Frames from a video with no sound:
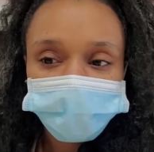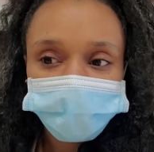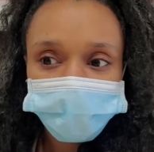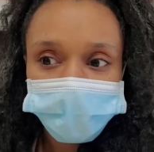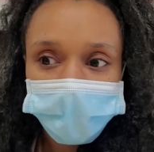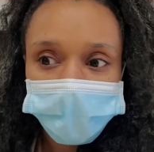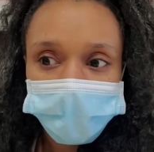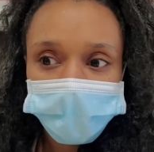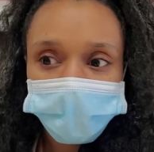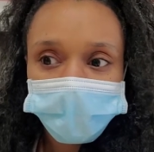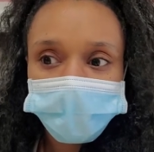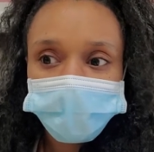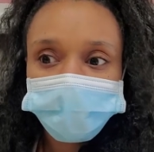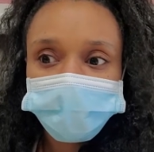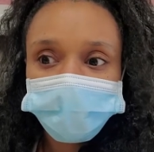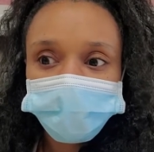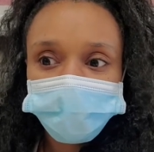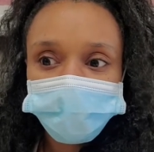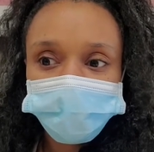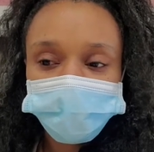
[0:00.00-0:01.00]
file had
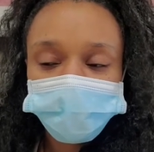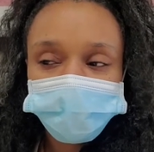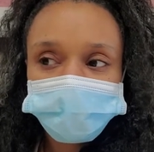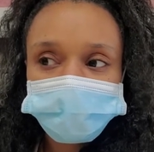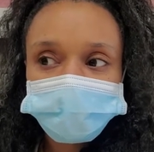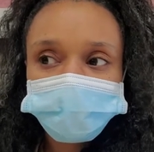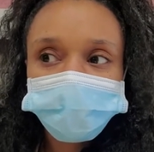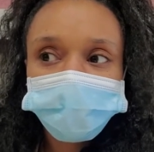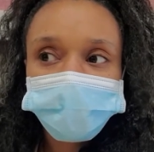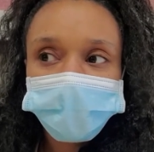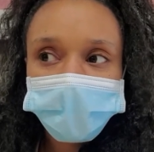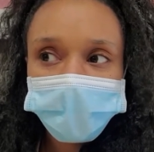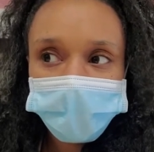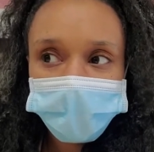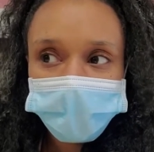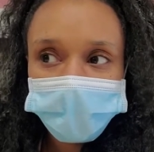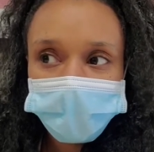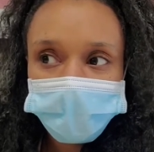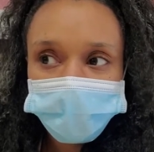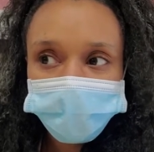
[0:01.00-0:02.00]
been used to
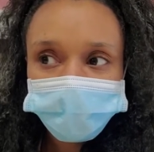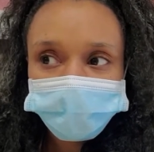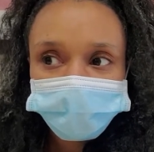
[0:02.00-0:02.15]
pay